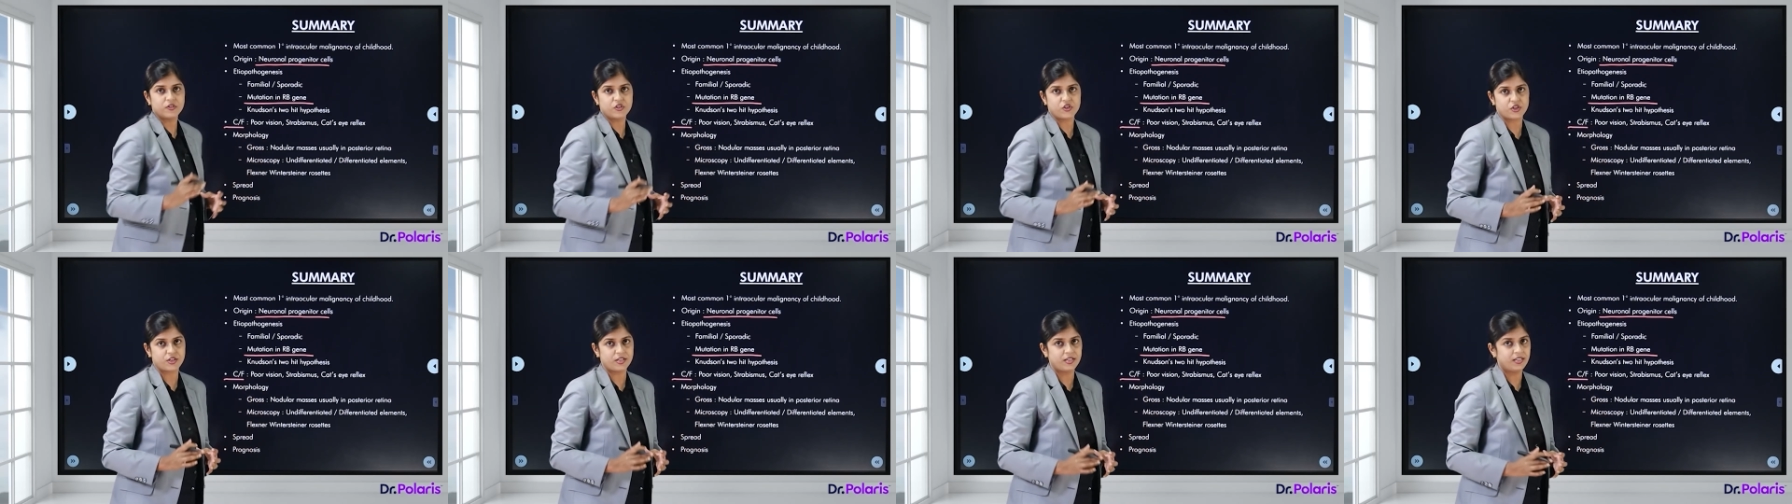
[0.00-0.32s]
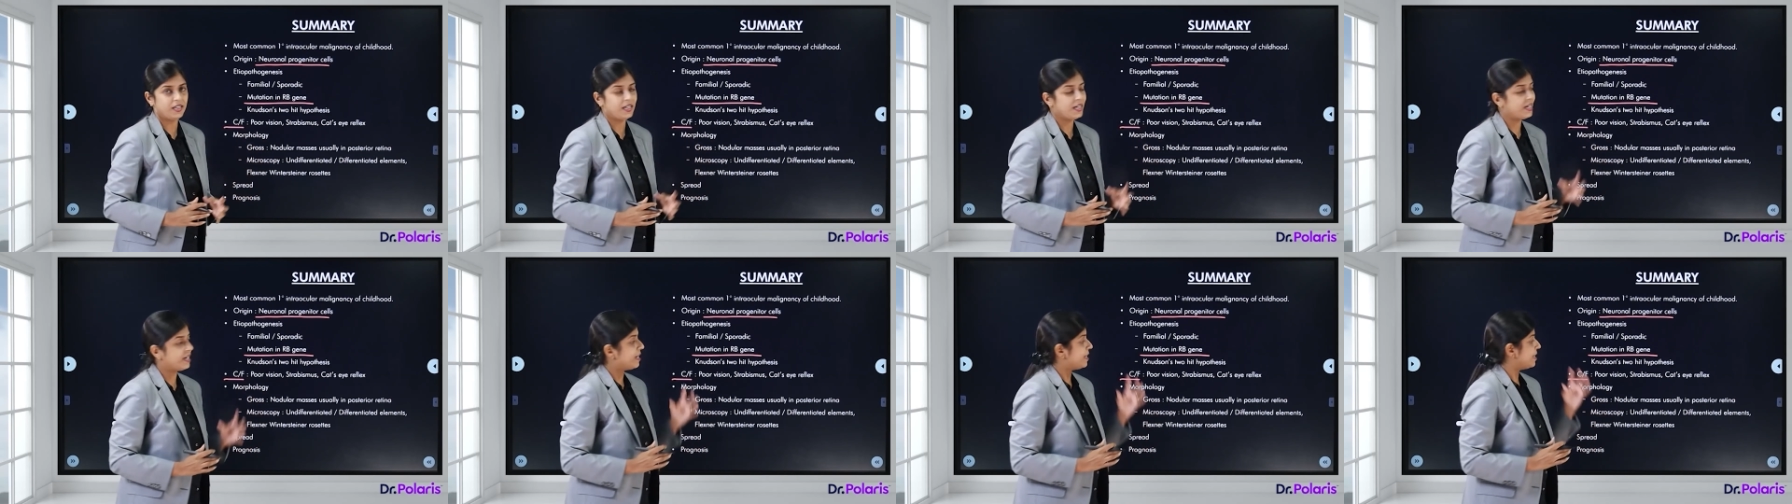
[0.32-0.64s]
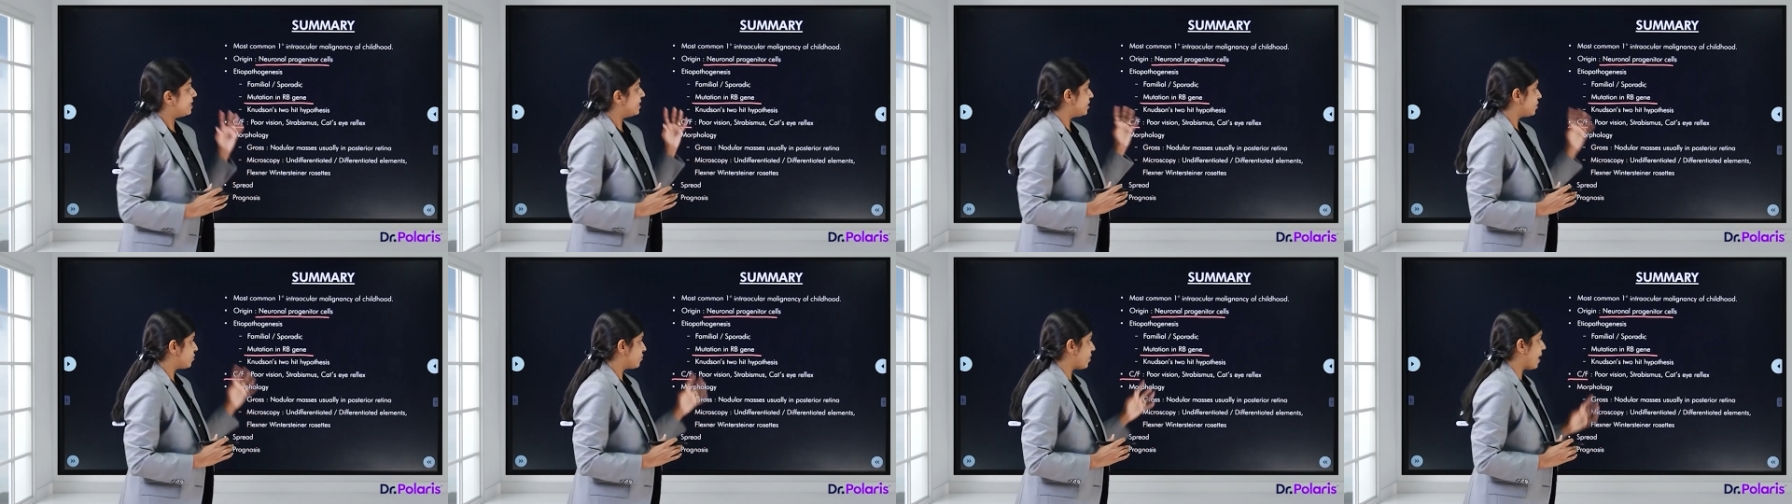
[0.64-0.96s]
vision,
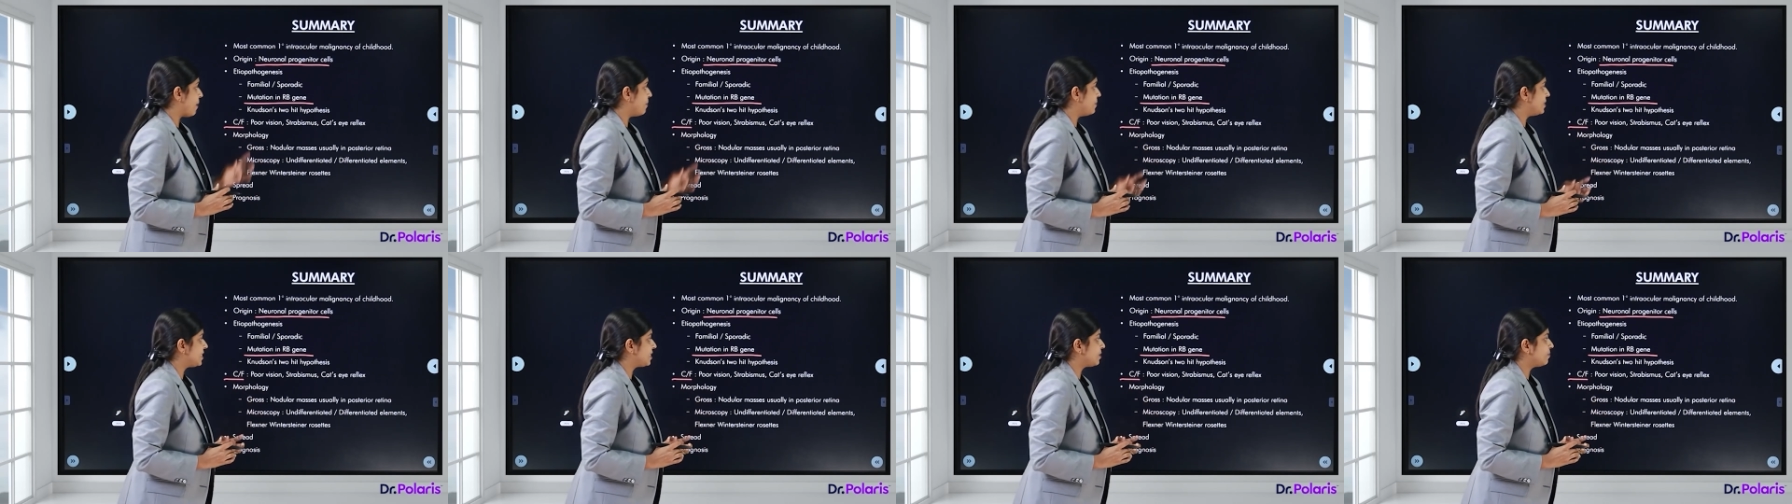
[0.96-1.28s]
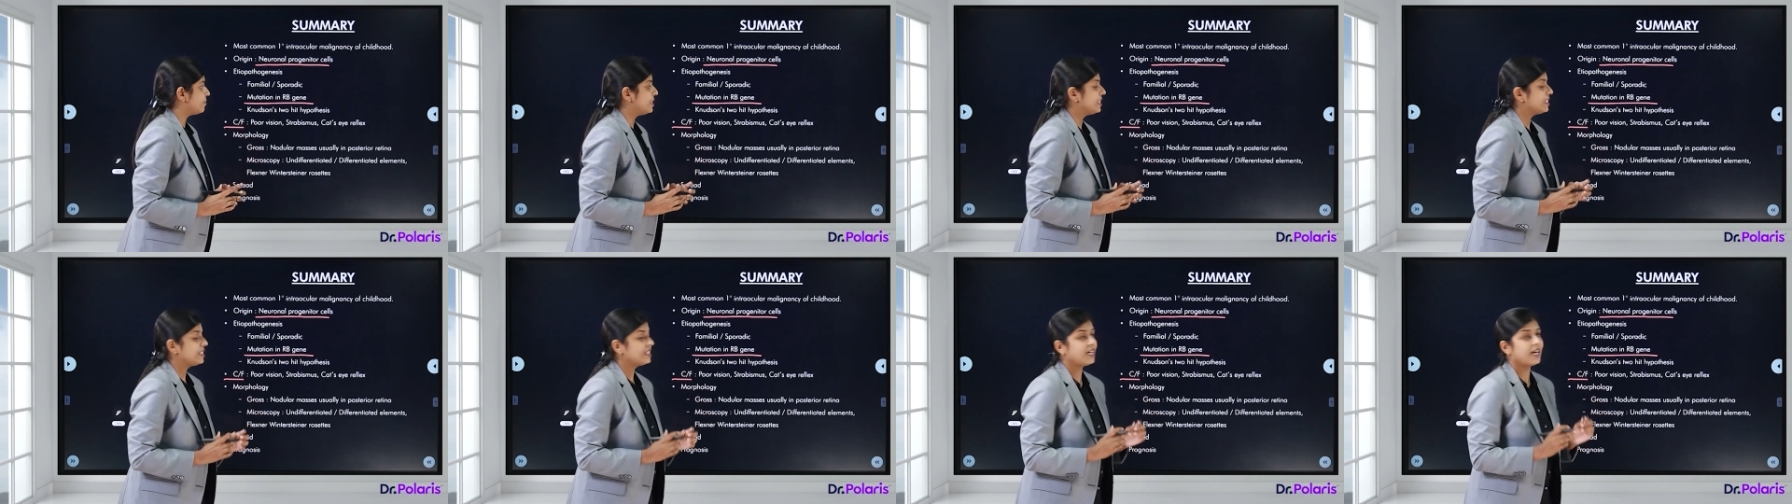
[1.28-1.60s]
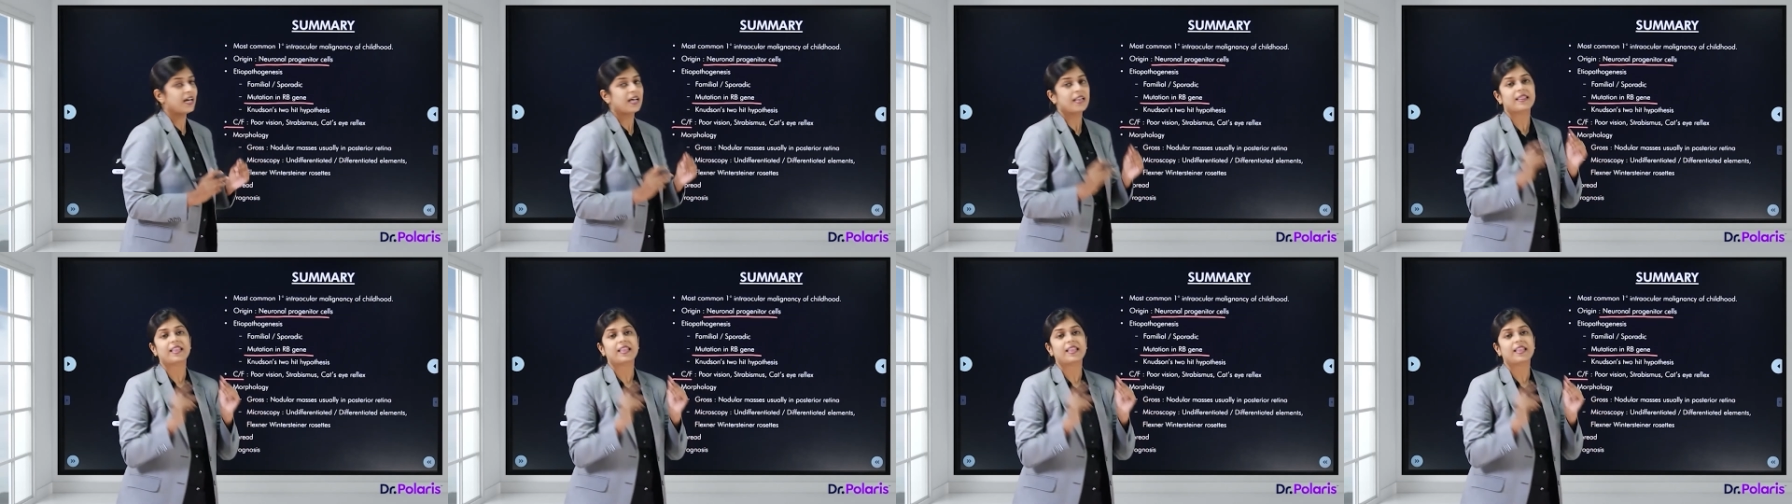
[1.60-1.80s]
strabismus,